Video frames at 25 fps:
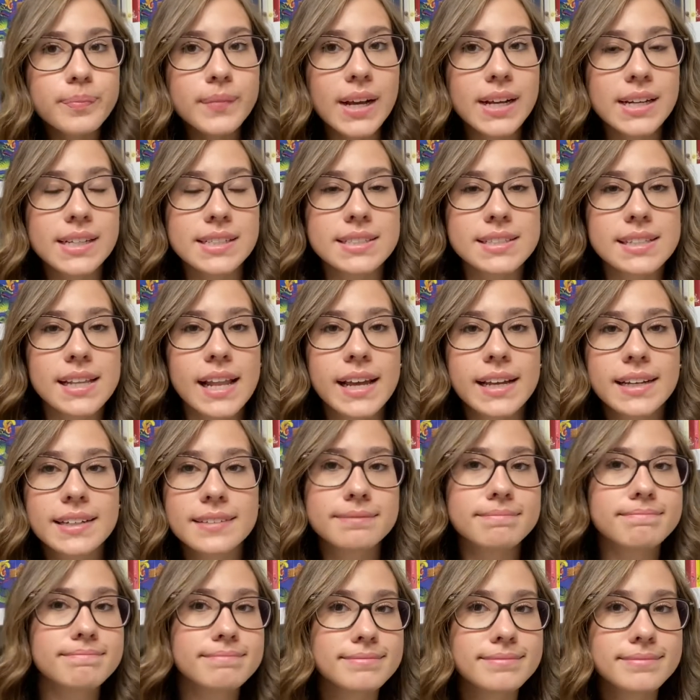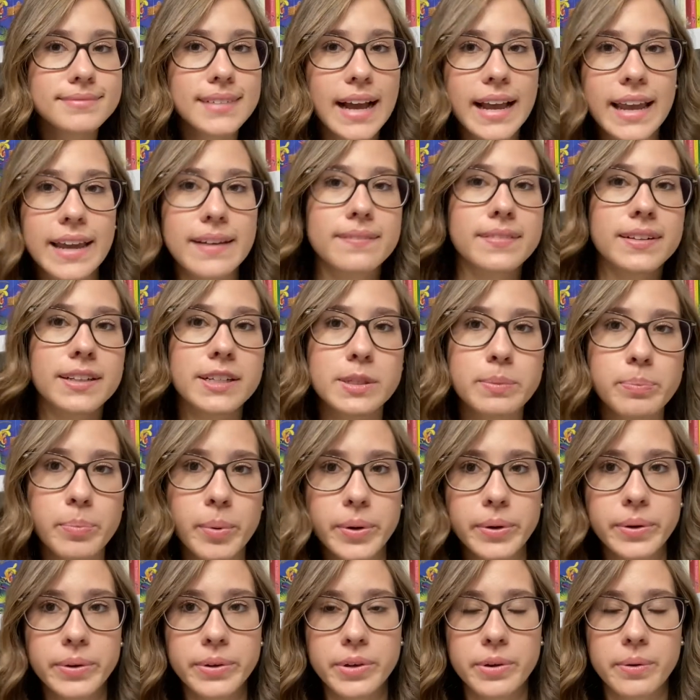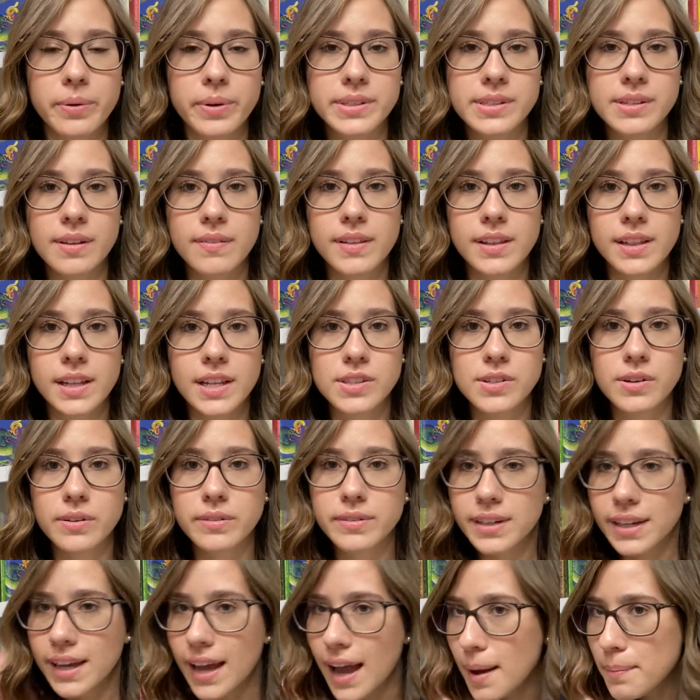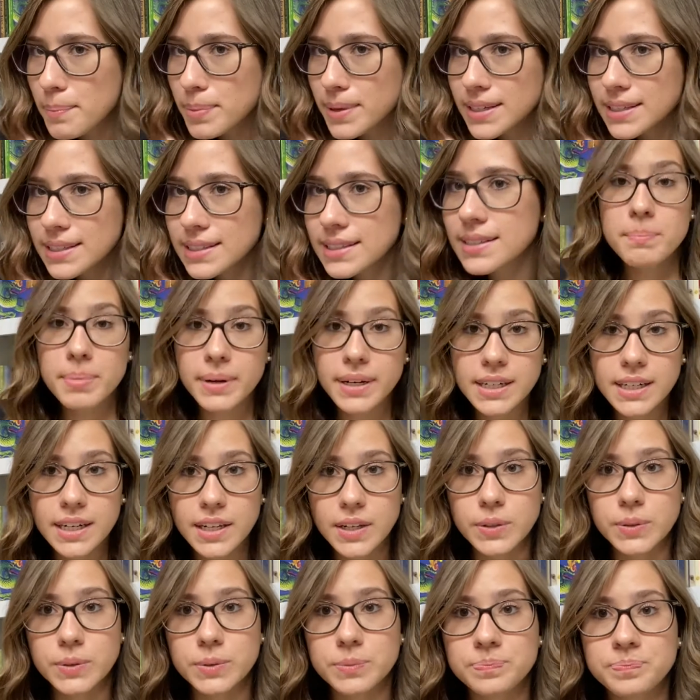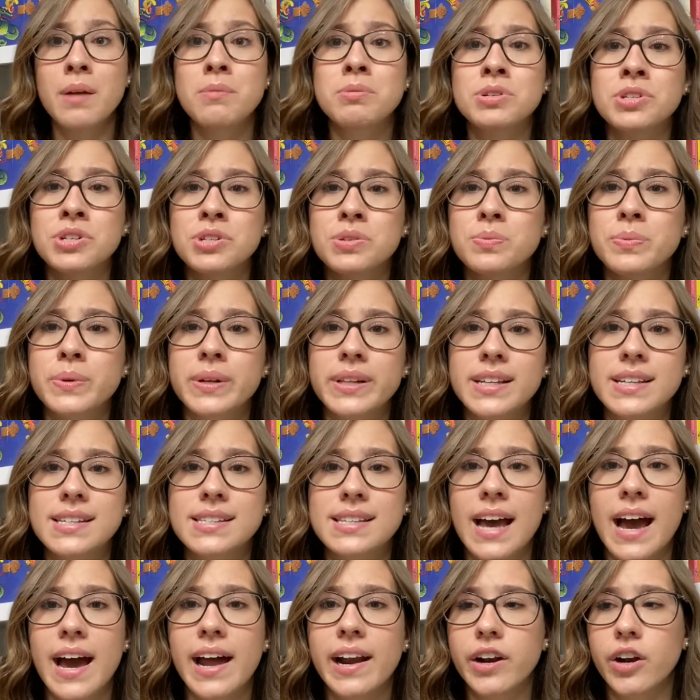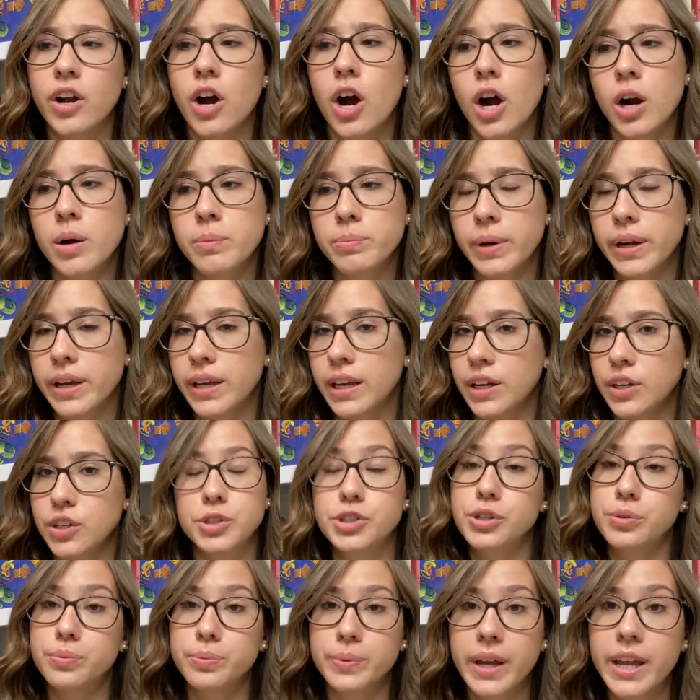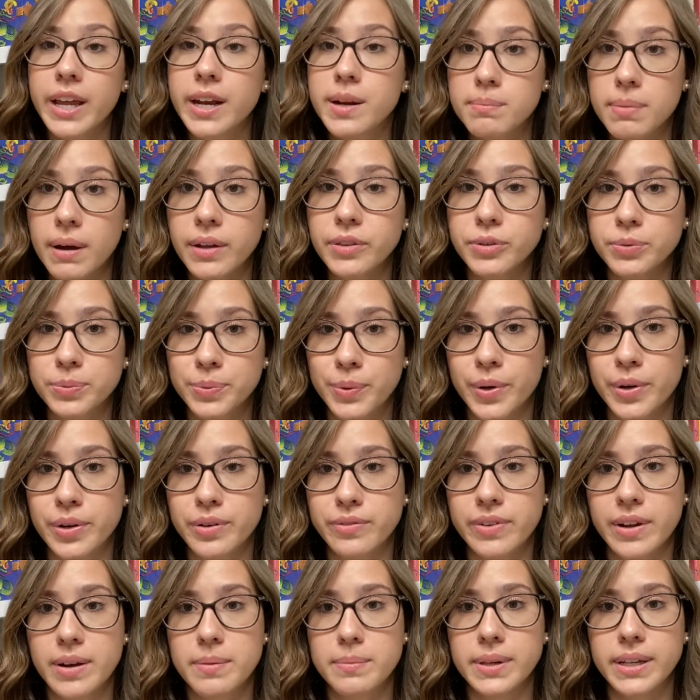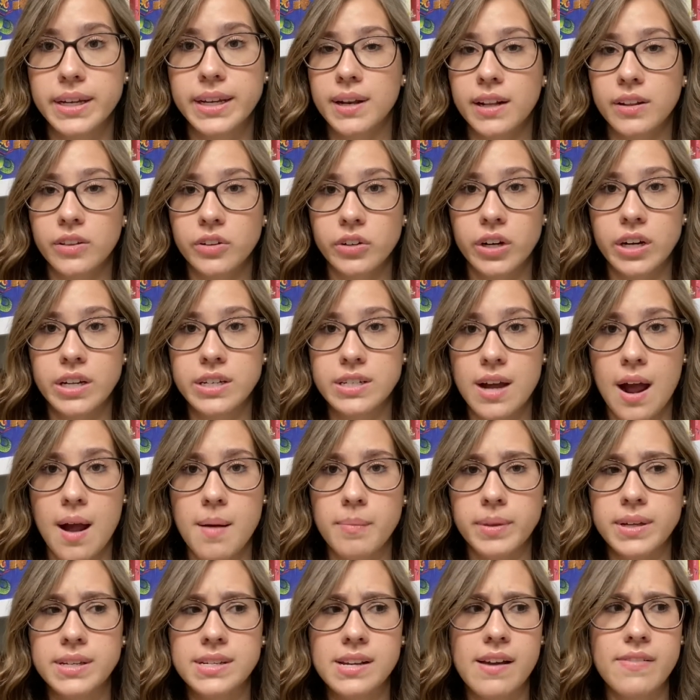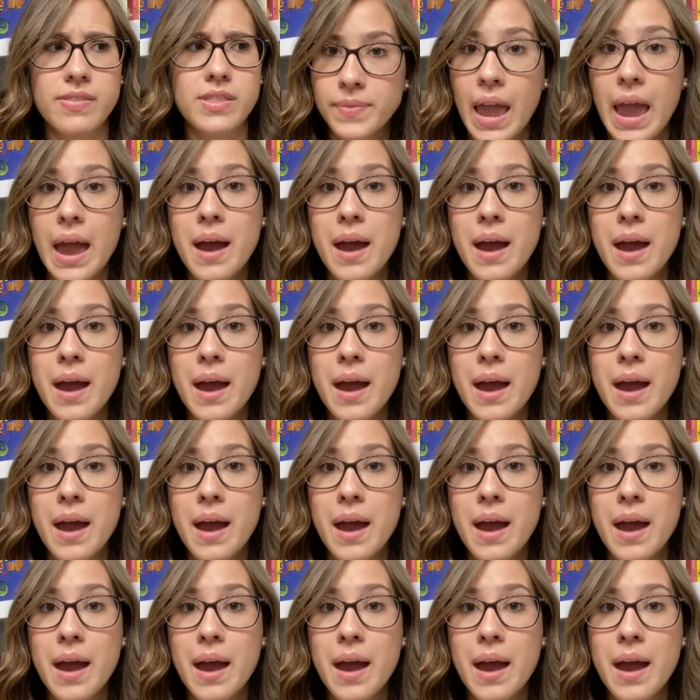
It's like, I can't really spoil you on something that's already happened. But anywho, it was just really sad and heartbreaking to read about the royal family meeting their untimely death.